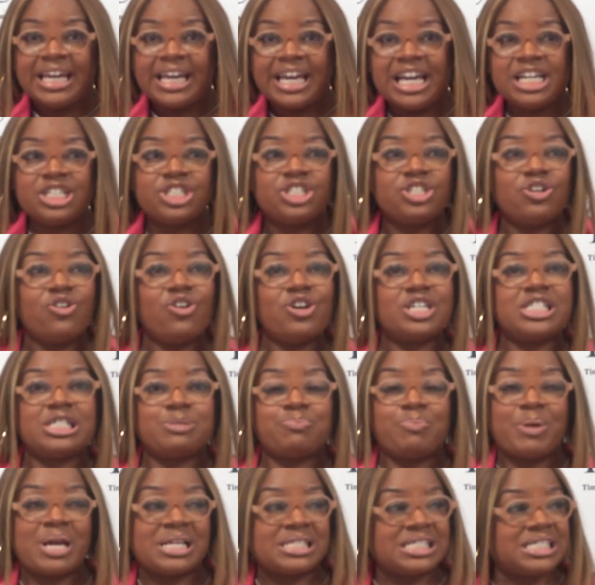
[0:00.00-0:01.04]
is your
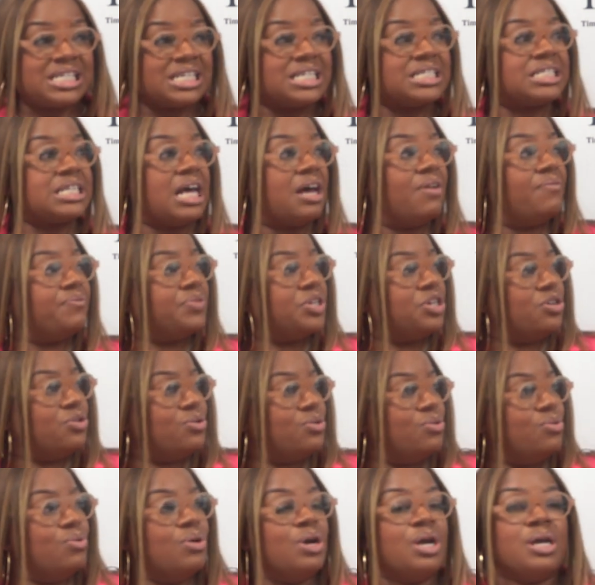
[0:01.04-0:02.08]
expenses of
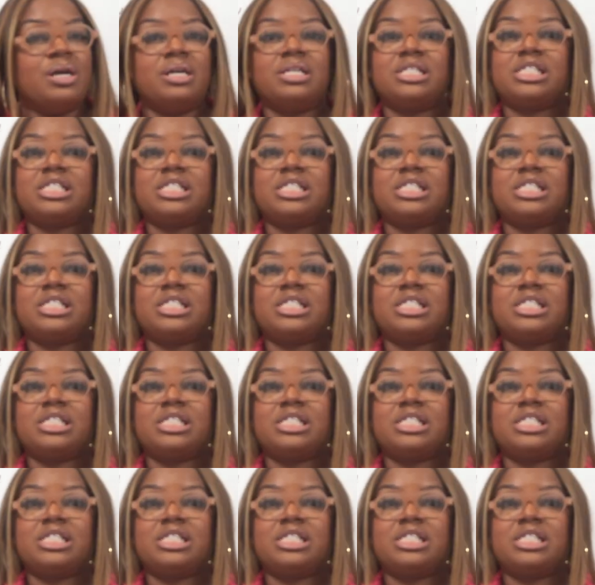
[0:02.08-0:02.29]
you